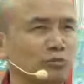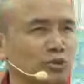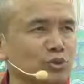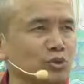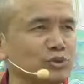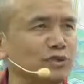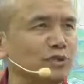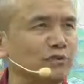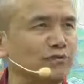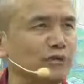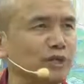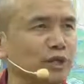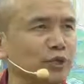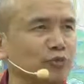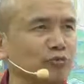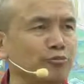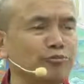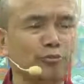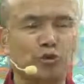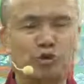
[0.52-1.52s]
Bodhisattva
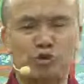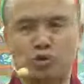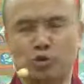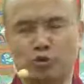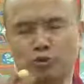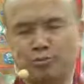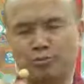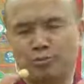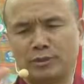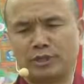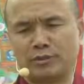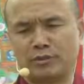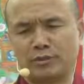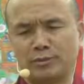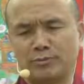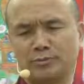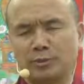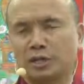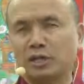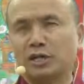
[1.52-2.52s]
vow. So,
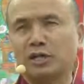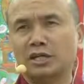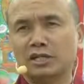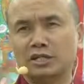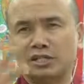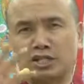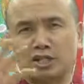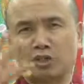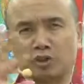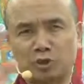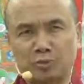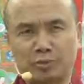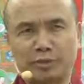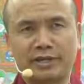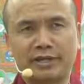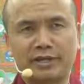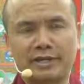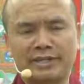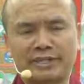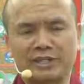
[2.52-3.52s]
generally
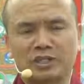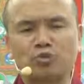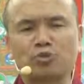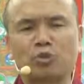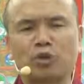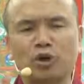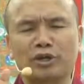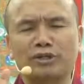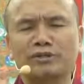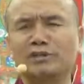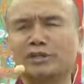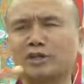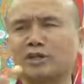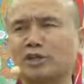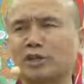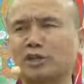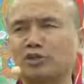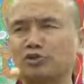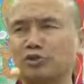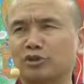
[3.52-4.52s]
speaking, this warning that I
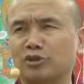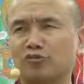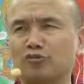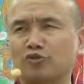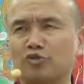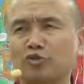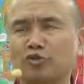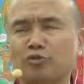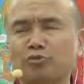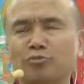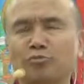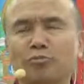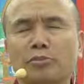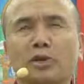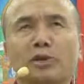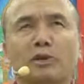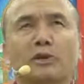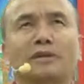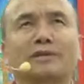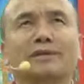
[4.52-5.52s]
like to give you,
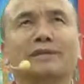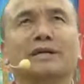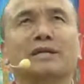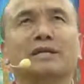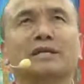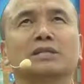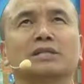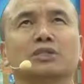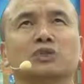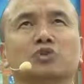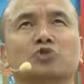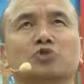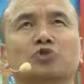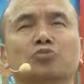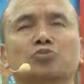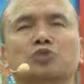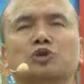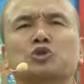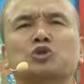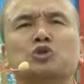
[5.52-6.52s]
that
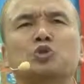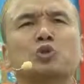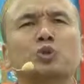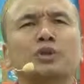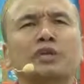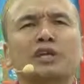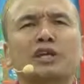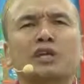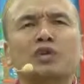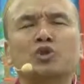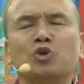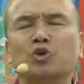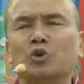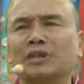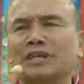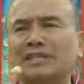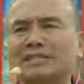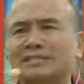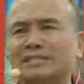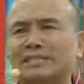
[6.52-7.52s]
don't be so keen on
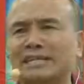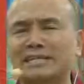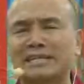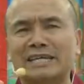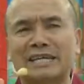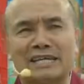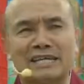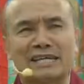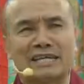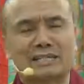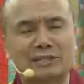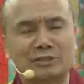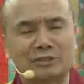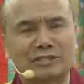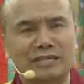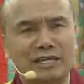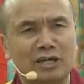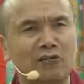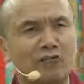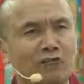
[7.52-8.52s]

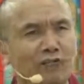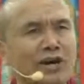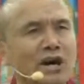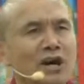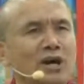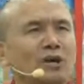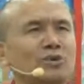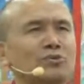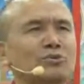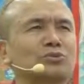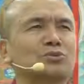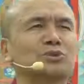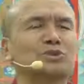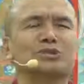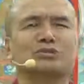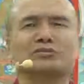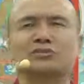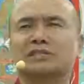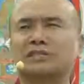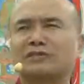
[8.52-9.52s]
taking
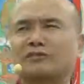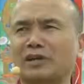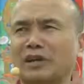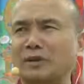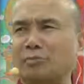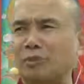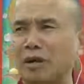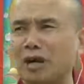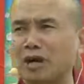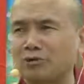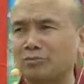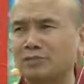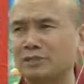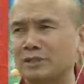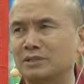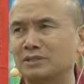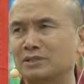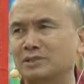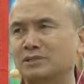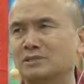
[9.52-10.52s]
vows, receiving
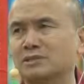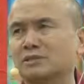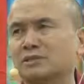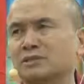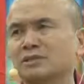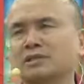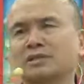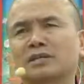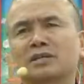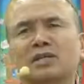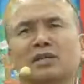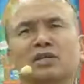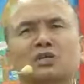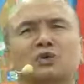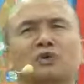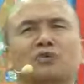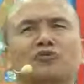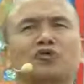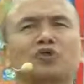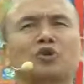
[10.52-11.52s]
empowerments, and
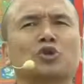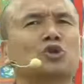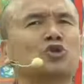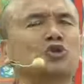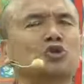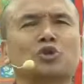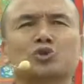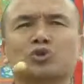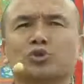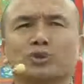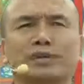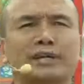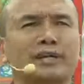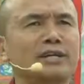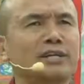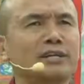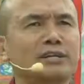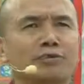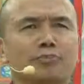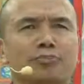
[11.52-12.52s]
so forth. Don't do
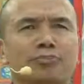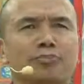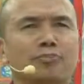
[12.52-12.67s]
that.